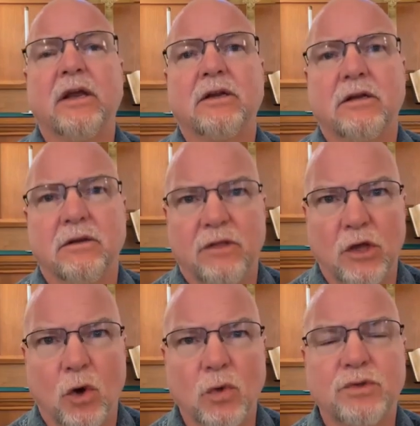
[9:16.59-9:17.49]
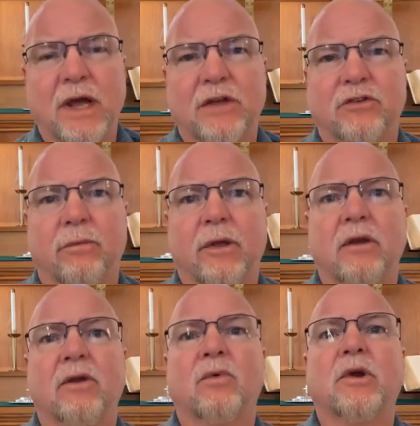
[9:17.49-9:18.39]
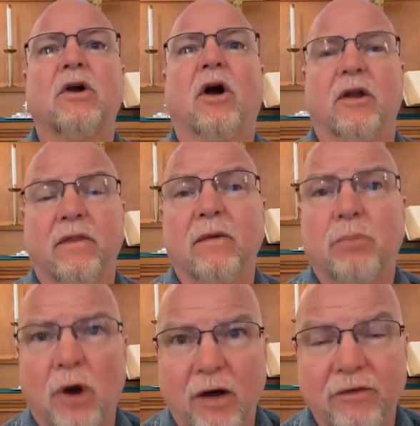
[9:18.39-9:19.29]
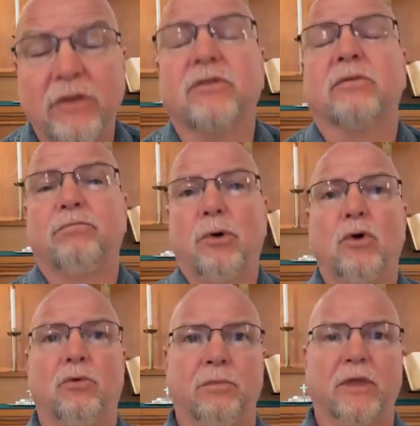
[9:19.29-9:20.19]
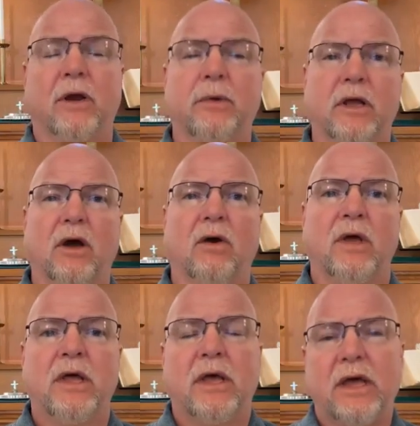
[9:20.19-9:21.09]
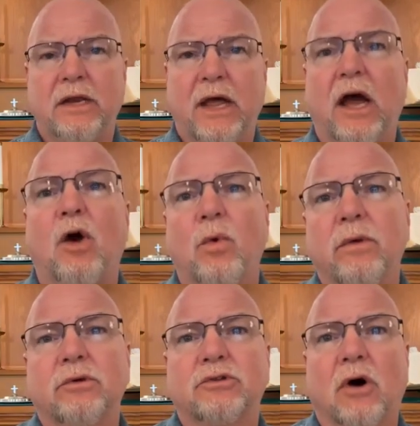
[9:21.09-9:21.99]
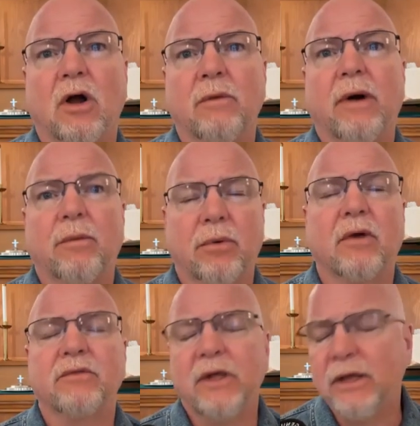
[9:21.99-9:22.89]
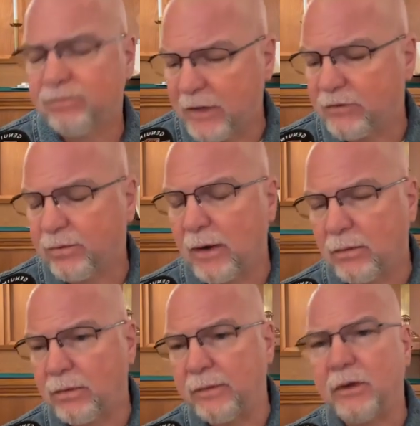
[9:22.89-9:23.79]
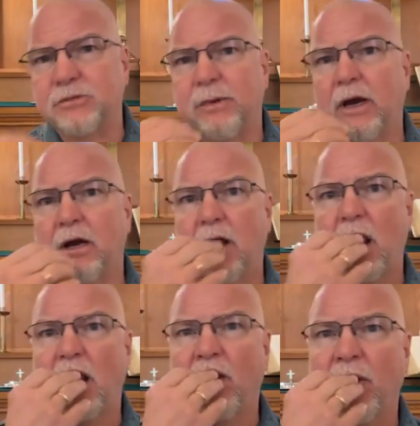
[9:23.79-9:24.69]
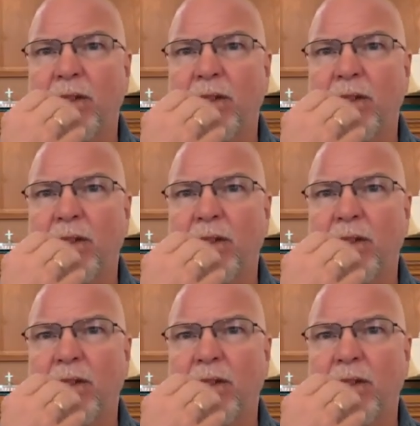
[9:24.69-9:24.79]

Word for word: in the Old Testament regarding the prophets. Boom, there we go. And now we will talk about, yeah, that's probably much better.